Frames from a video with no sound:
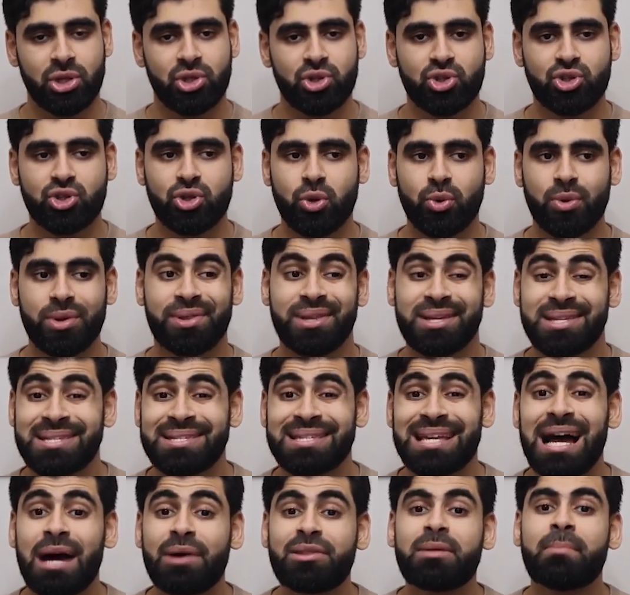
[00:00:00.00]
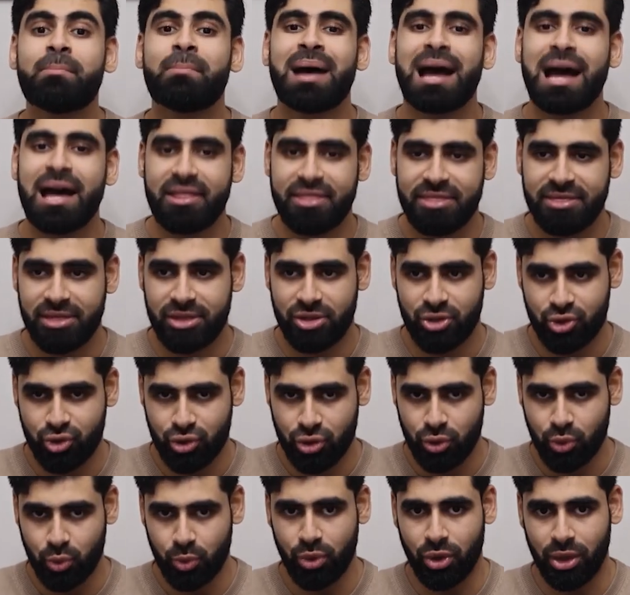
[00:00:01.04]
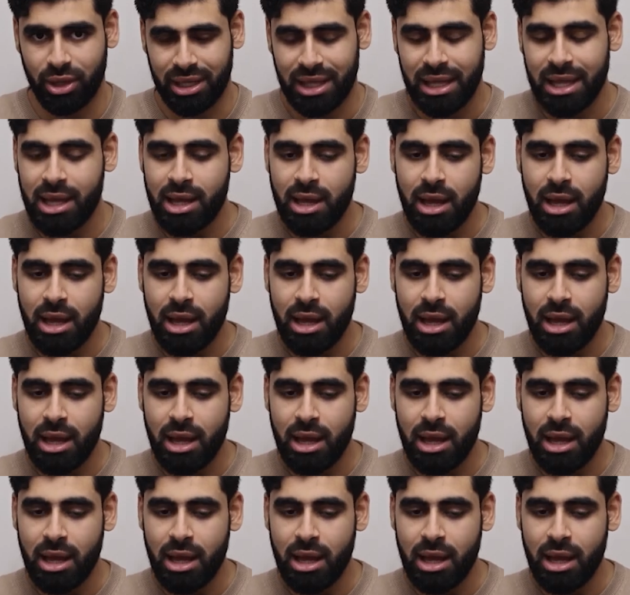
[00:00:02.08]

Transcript: So this is how the math should work.